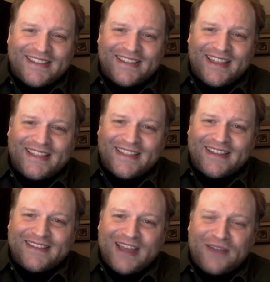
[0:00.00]
that
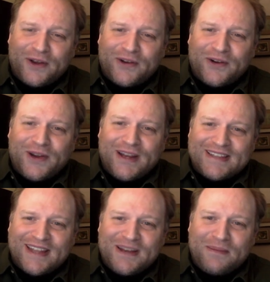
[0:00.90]
the typhoid Croyd
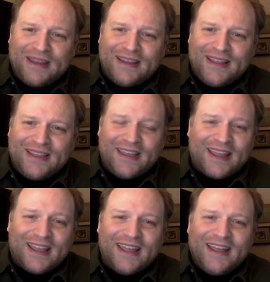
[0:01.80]
is going to be a
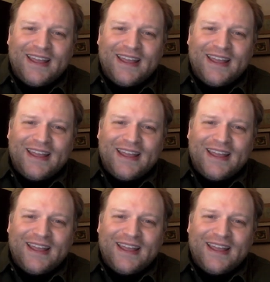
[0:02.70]
thing.